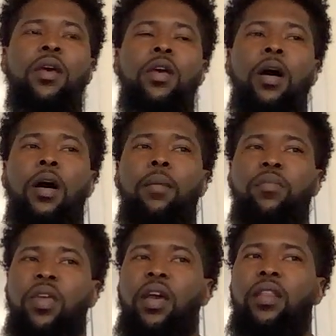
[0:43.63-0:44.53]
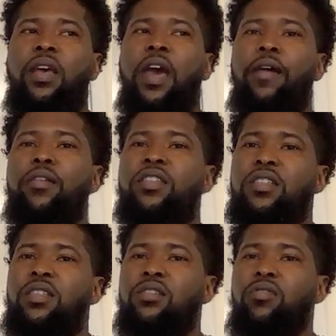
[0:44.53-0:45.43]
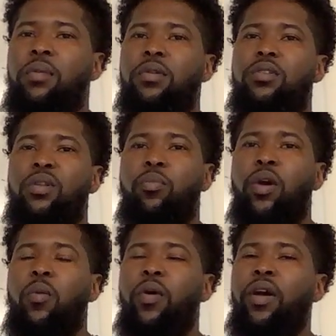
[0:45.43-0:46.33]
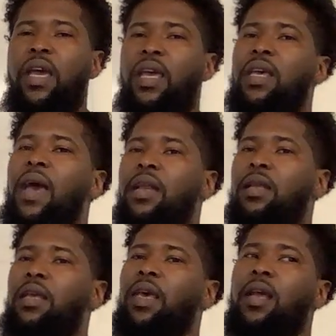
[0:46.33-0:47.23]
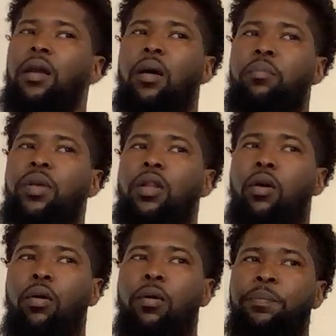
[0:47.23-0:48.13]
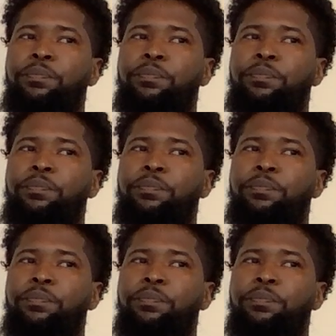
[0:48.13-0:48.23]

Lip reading: the air is just disrupted to the point where it can't get below